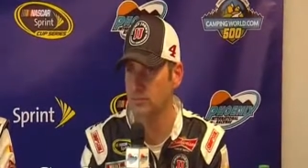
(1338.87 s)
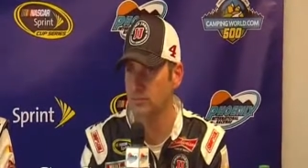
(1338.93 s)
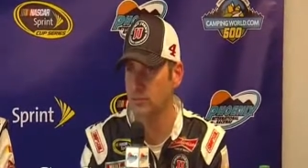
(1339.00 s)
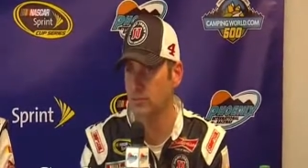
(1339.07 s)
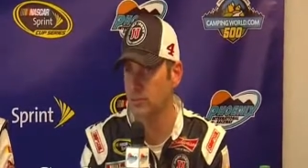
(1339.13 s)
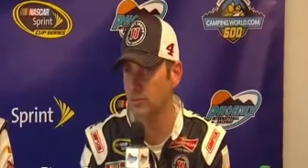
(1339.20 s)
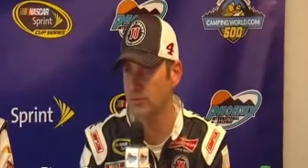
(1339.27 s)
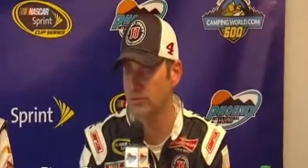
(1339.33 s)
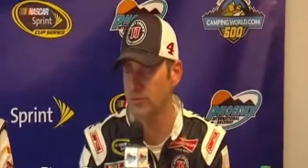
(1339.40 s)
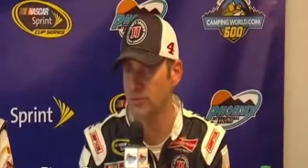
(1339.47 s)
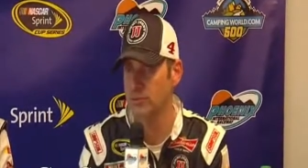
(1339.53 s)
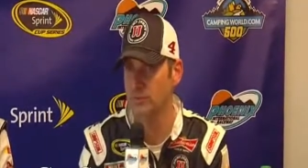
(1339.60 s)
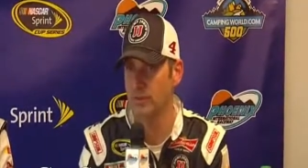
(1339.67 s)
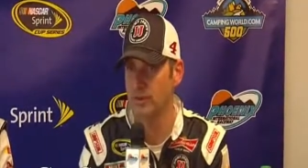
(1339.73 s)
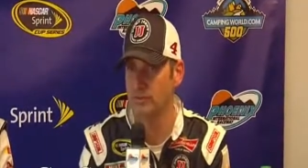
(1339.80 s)
do what we've done
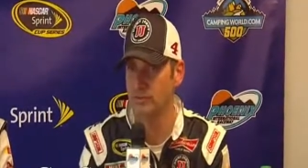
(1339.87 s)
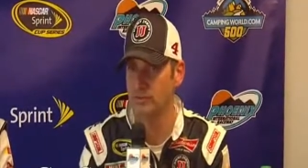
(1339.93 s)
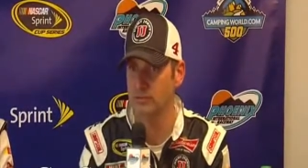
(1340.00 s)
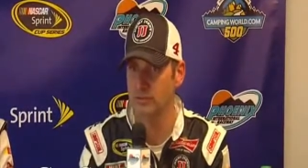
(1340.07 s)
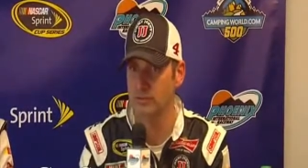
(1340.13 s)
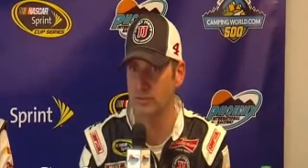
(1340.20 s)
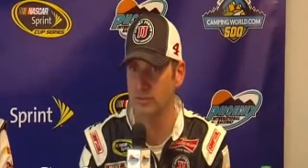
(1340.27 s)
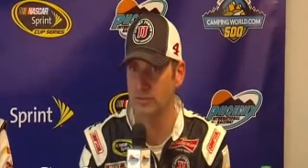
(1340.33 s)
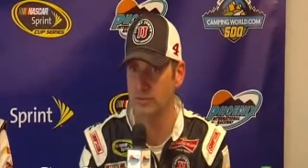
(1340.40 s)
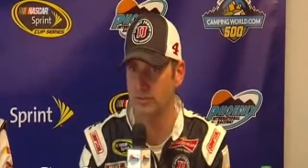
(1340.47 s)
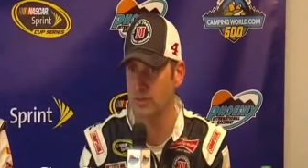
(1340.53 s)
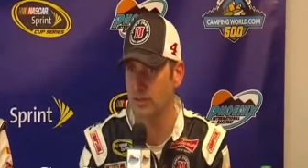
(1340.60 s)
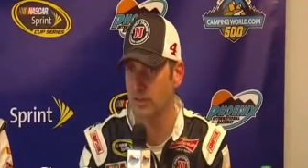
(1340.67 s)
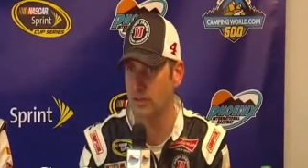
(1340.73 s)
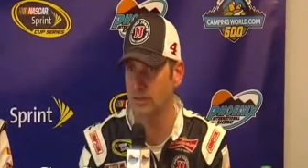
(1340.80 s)
the past 2 weeks, those
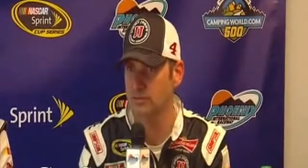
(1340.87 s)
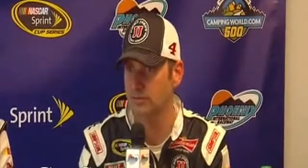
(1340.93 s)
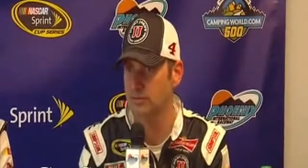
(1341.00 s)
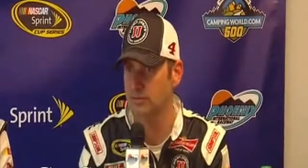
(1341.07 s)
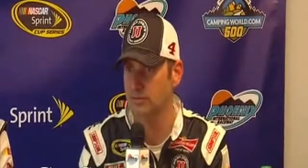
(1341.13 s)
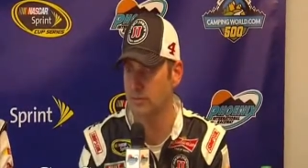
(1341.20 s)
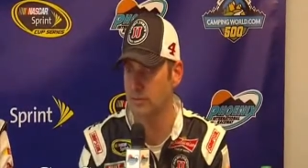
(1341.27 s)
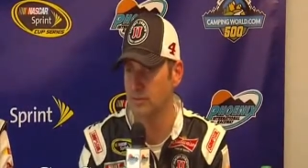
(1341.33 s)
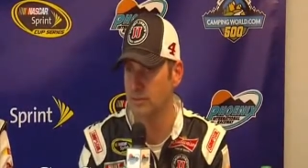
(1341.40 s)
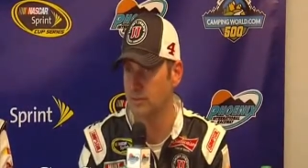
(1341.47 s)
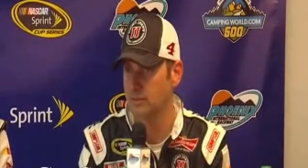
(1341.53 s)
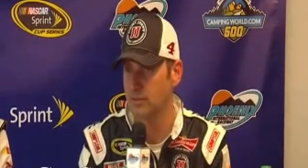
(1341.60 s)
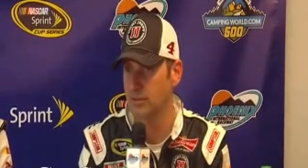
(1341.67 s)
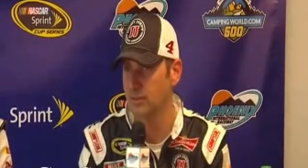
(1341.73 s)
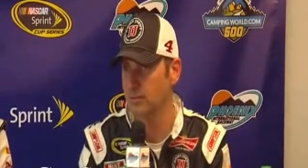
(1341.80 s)
guys,
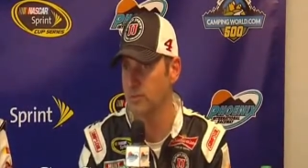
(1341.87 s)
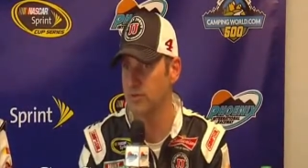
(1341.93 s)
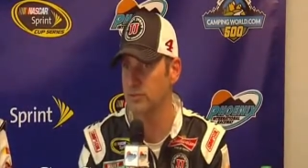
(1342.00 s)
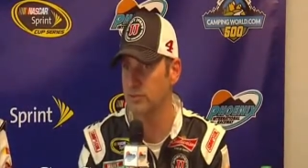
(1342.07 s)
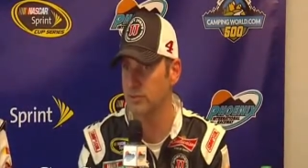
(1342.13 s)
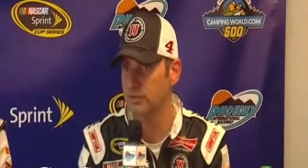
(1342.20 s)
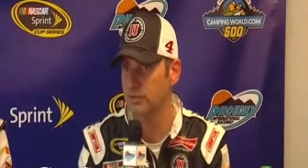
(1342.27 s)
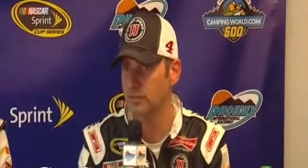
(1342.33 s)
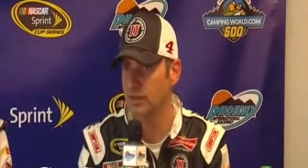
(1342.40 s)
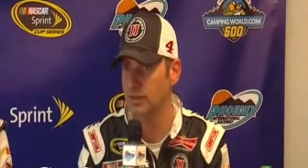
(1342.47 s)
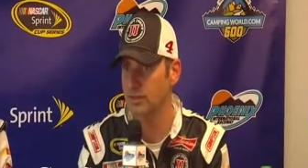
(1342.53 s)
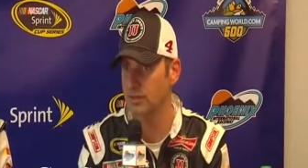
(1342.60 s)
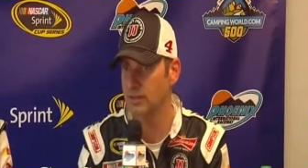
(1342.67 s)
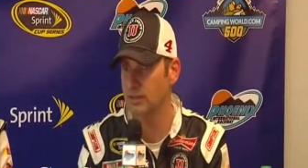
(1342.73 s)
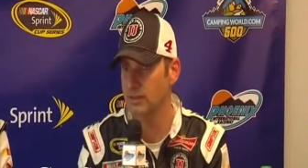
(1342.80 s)
they appreciate
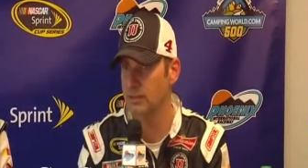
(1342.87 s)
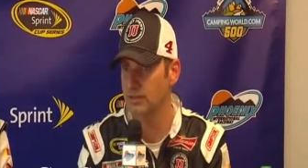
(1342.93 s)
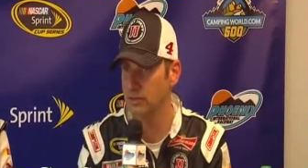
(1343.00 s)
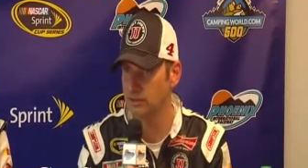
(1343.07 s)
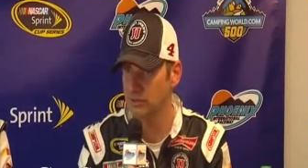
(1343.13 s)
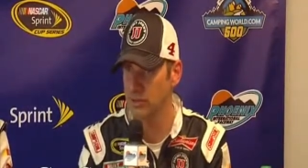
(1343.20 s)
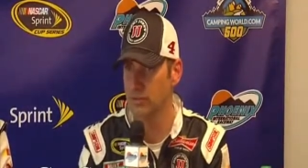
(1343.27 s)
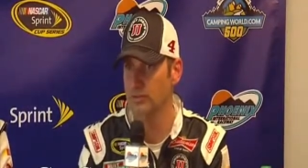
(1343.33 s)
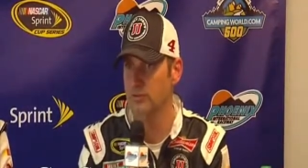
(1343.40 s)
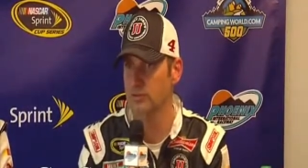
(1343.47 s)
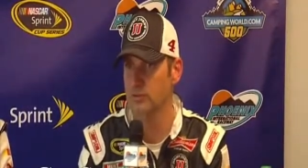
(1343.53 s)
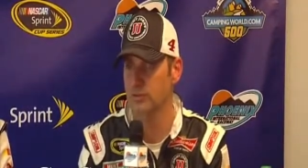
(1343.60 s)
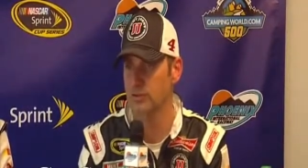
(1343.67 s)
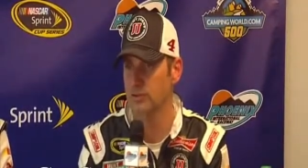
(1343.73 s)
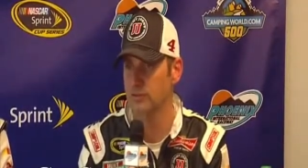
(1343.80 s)
that. They know how much
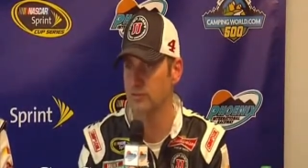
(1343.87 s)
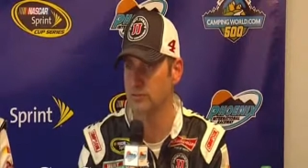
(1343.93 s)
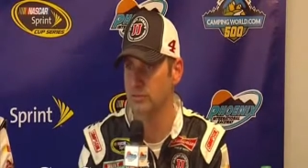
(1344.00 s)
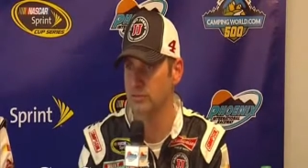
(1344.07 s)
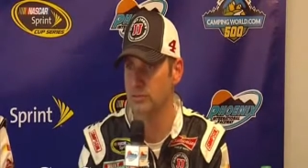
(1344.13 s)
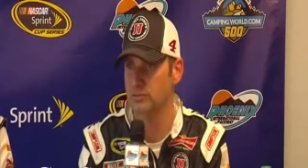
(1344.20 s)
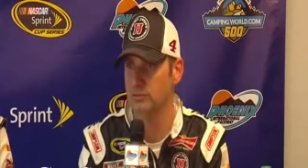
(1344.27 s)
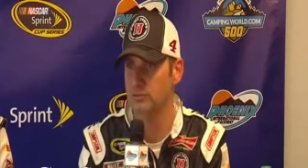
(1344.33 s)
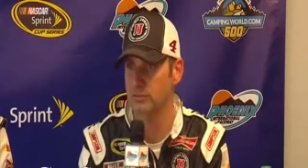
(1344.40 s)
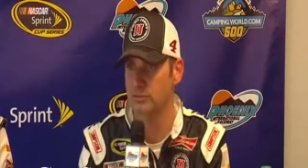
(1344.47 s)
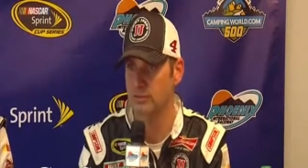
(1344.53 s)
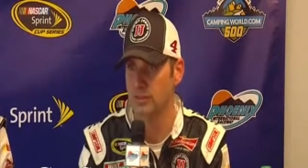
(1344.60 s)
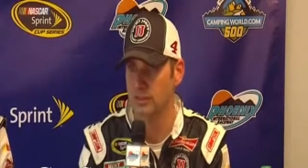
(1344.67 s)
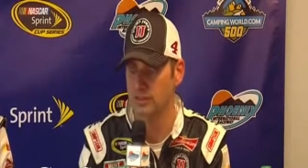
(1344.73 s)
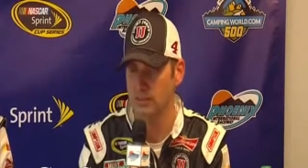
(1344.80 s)
work goes into it.